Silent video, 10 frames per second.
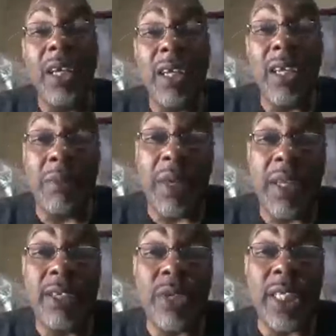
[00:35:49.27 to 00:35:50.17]
email
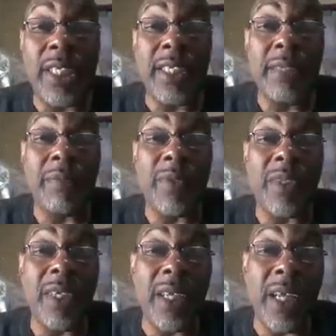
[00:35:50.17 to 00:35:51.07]
address
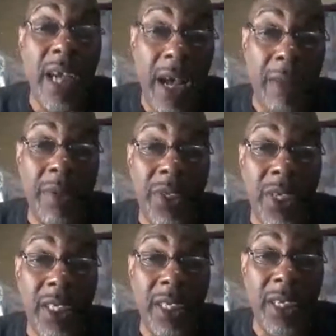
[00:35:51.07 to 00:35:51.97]
in the comment
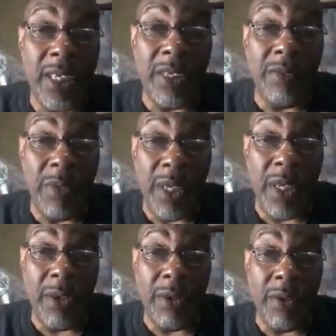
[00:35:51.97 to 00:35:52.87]
section of this
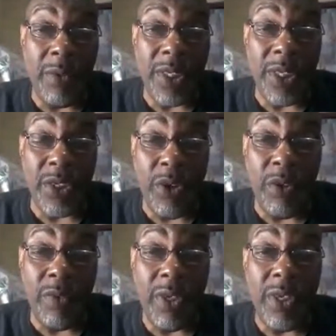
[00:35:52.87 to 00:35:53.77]
video once it's
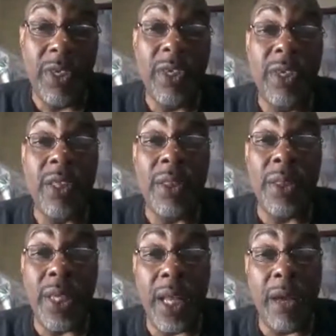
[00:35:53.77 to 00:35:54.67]
over,
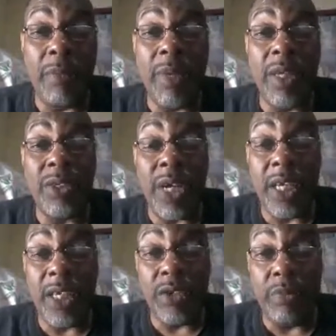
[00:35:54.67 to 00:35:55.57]
then I'll make sure I
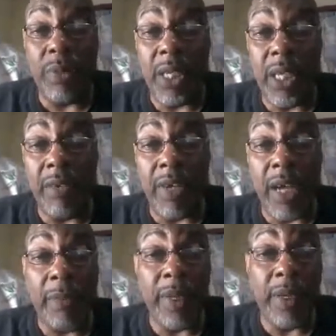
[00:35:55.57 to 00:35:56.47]
get you a PDF
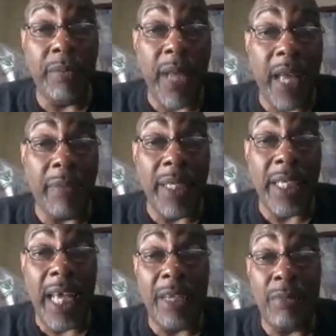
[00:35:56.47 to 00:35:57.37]
copy of Black Man's
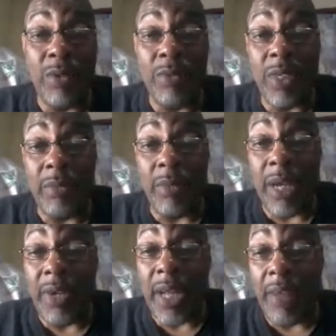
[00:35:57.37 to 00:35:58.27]
Guide to Moving to
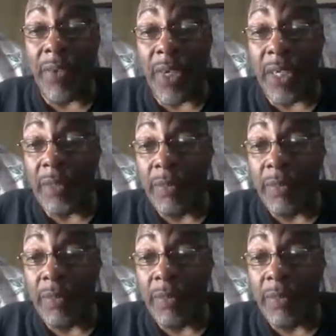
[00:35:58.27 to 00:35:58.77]
Modern Africa.